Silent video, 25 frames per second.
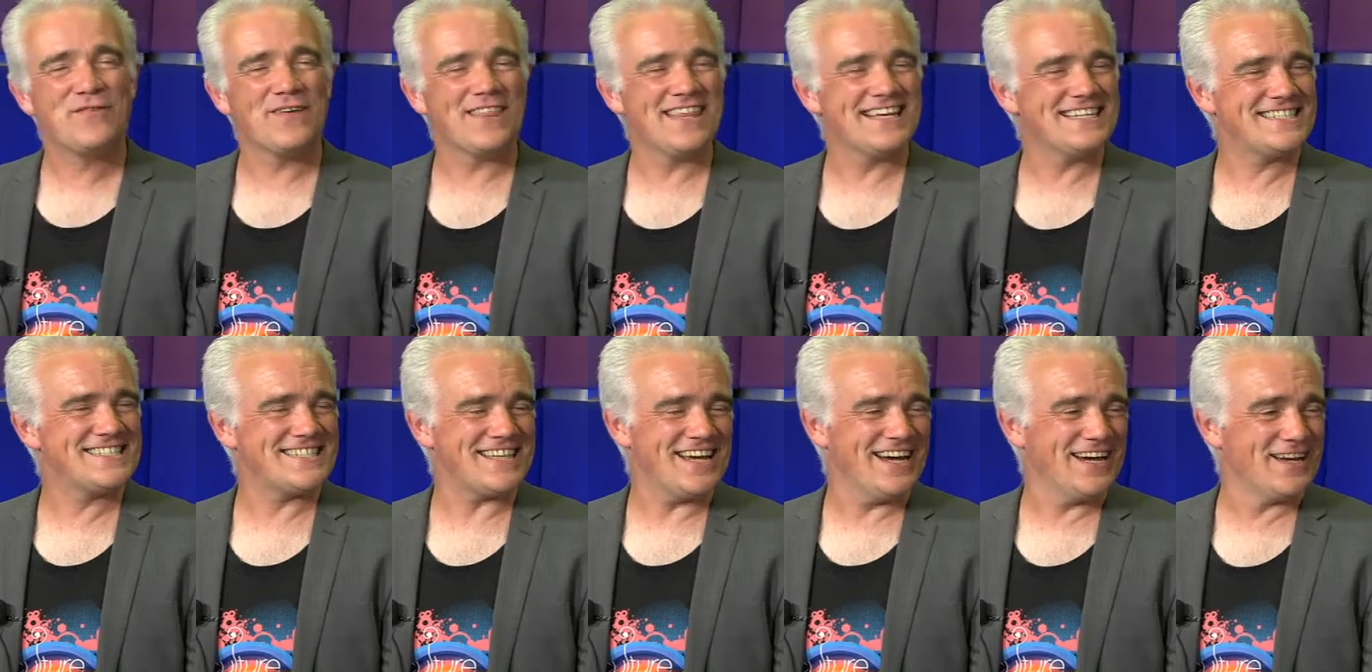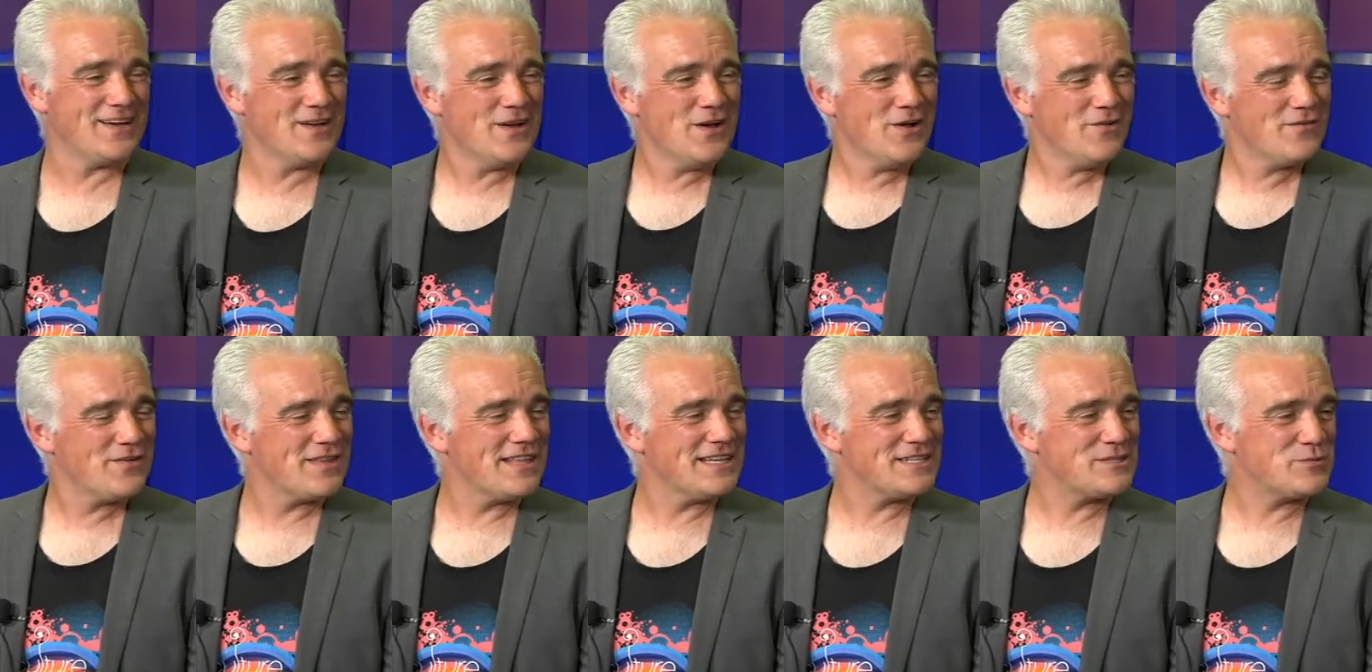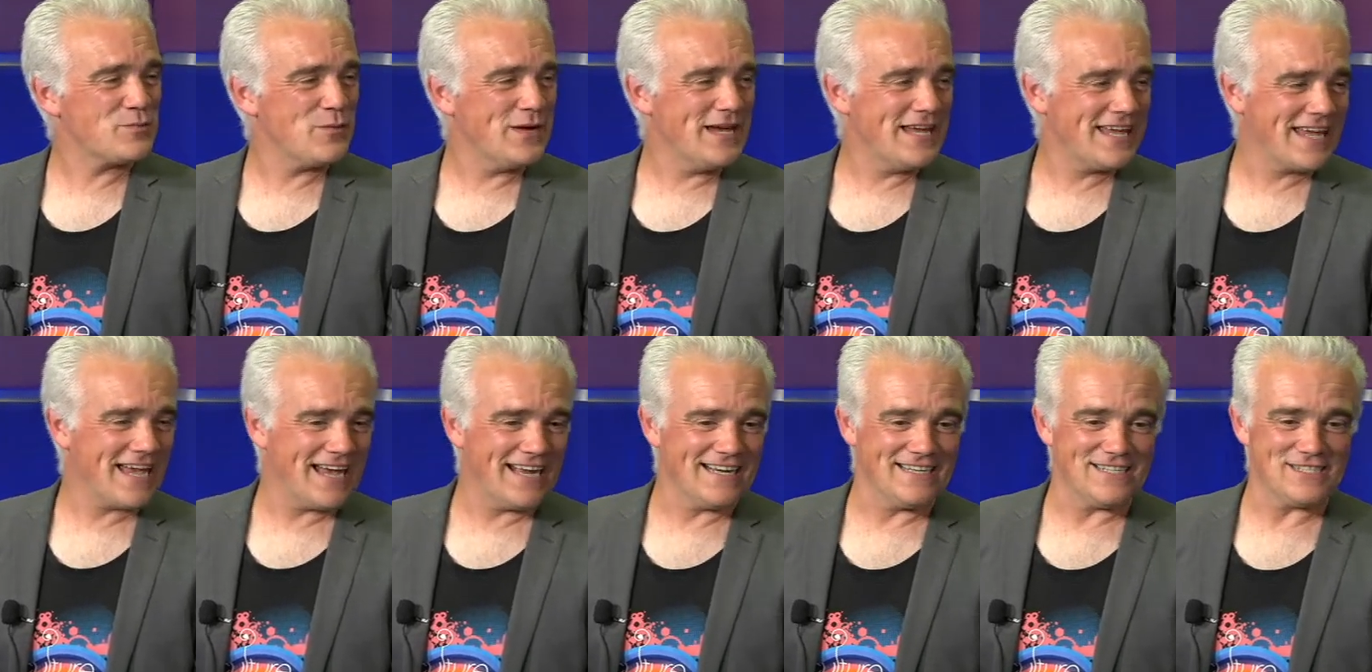for this uh, for this
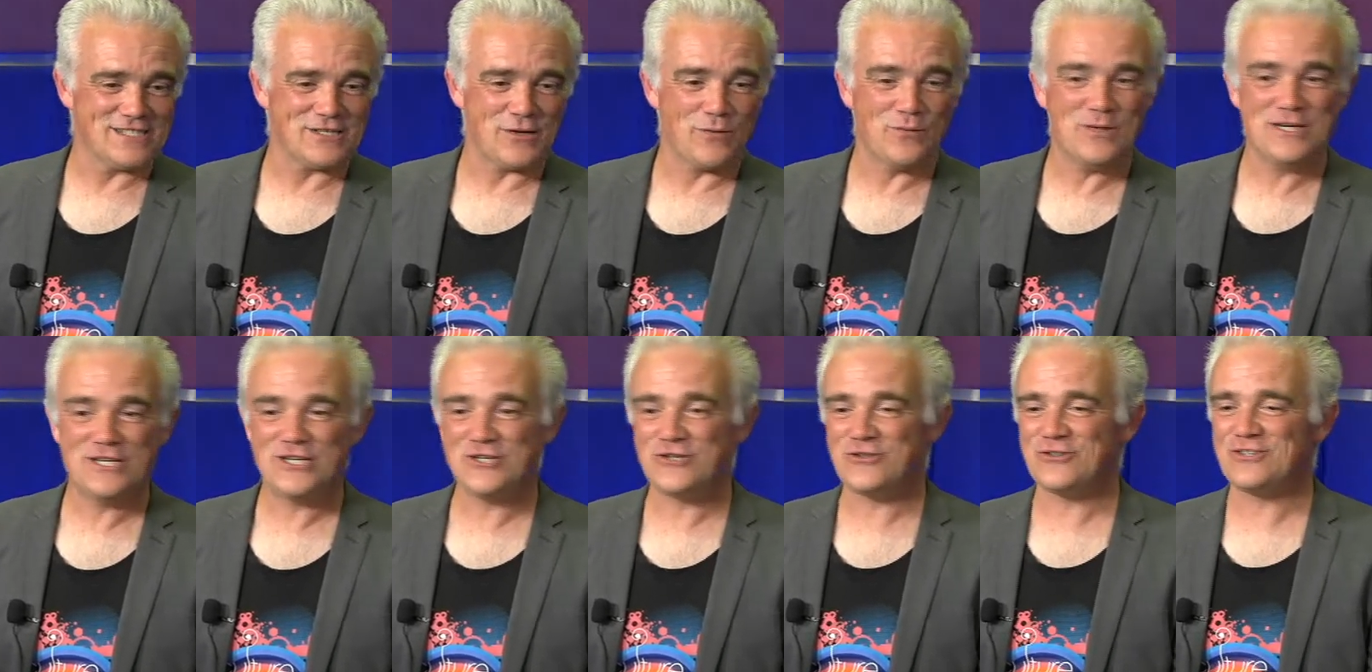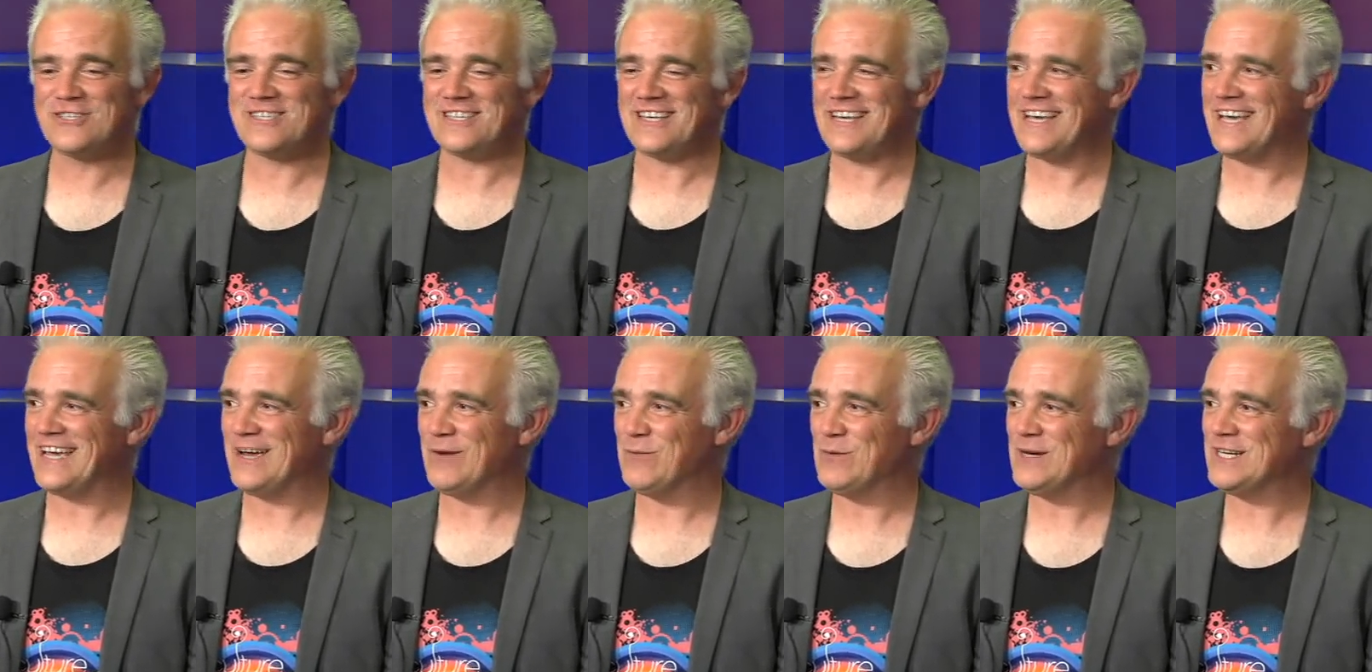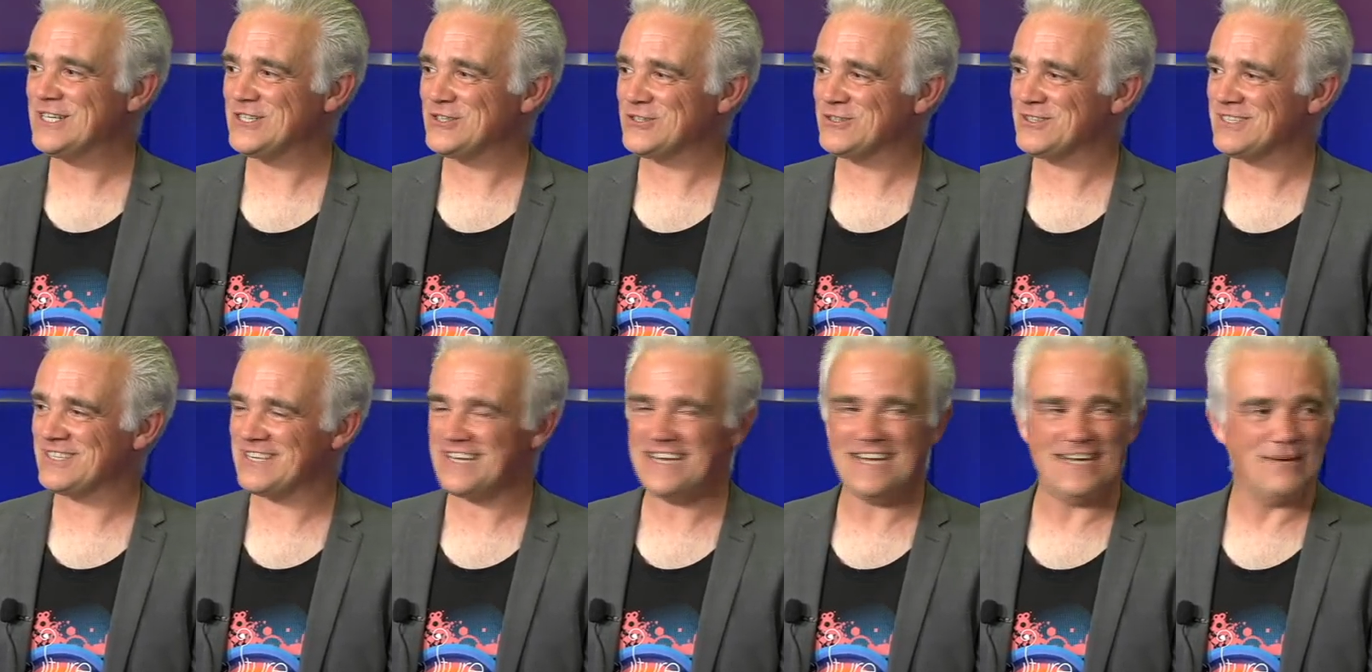weekend. So we shall see. We shall
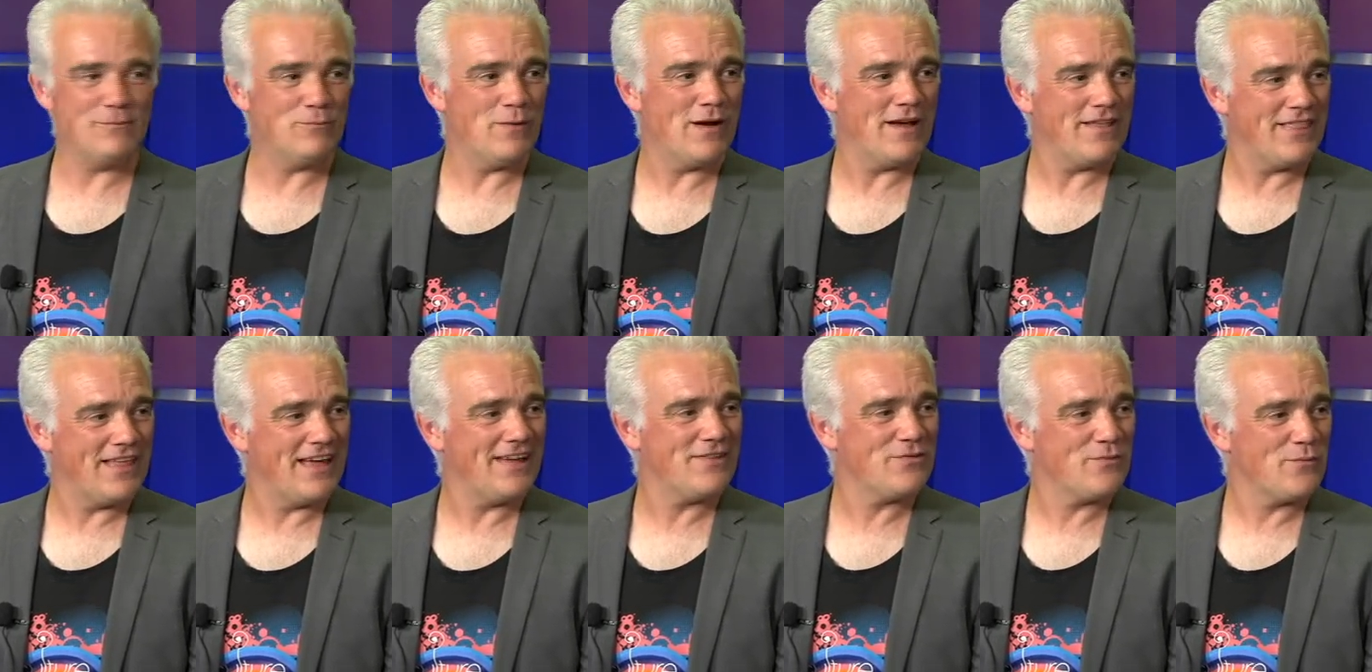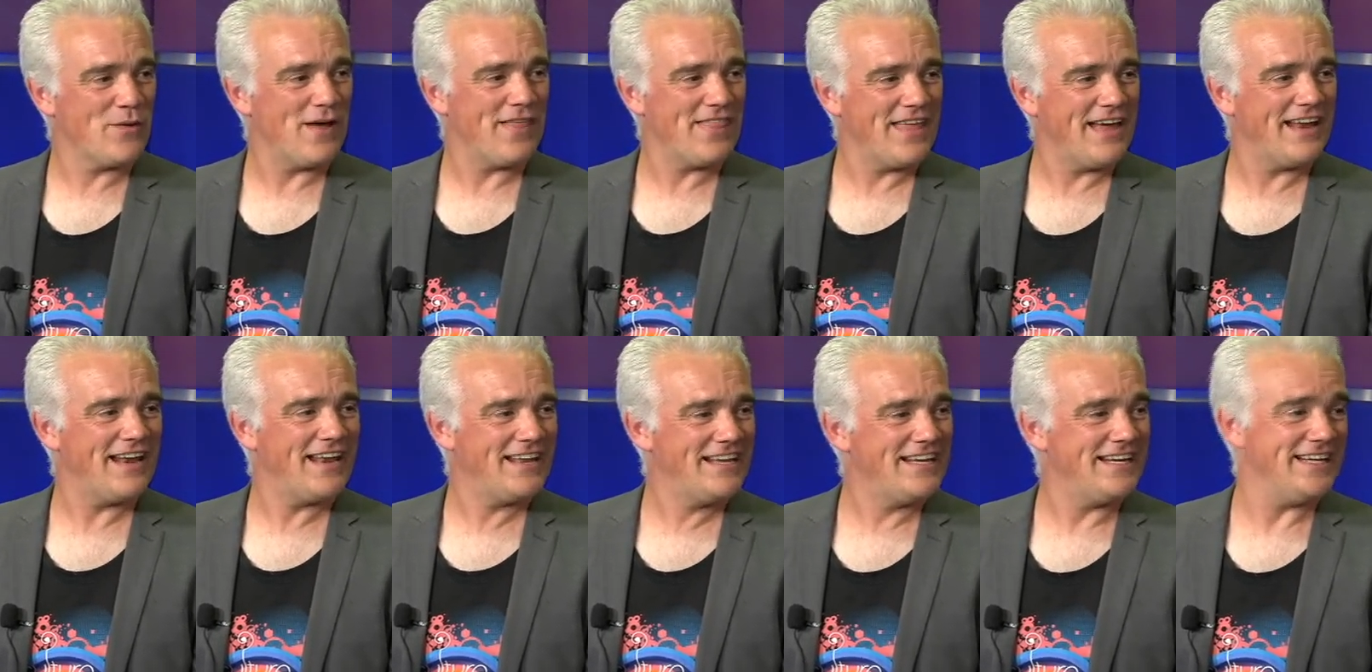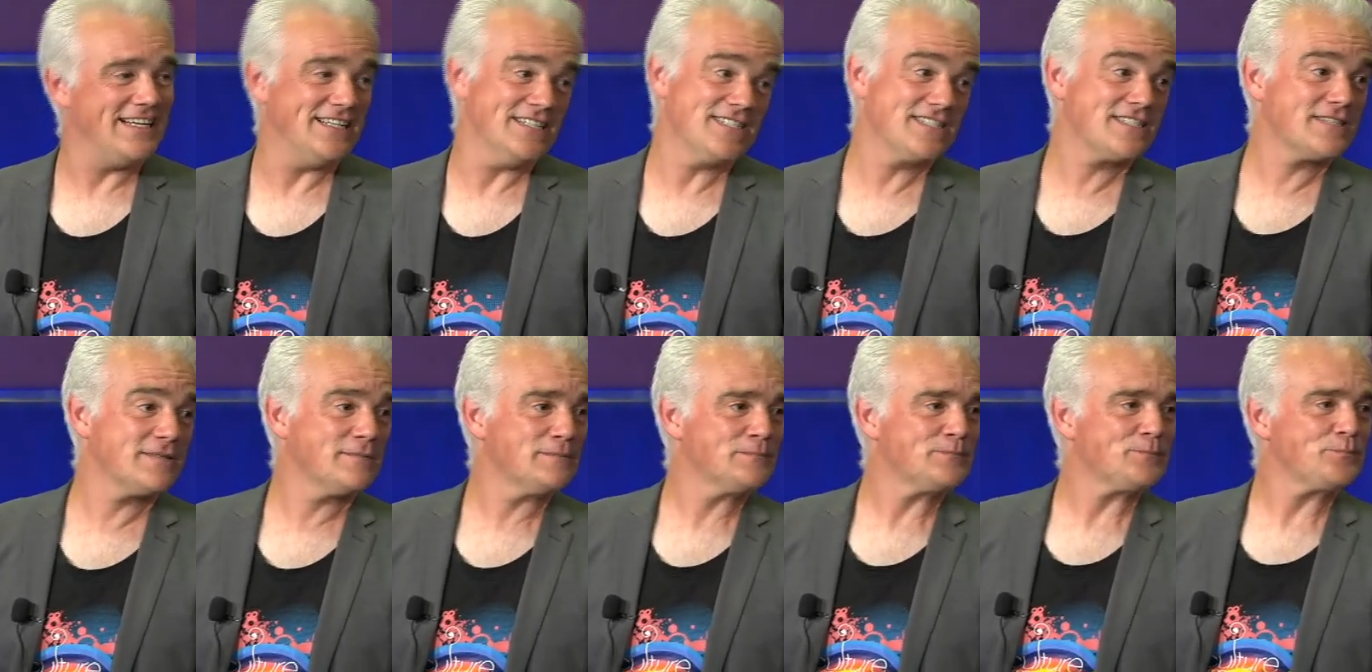see where that where that leads.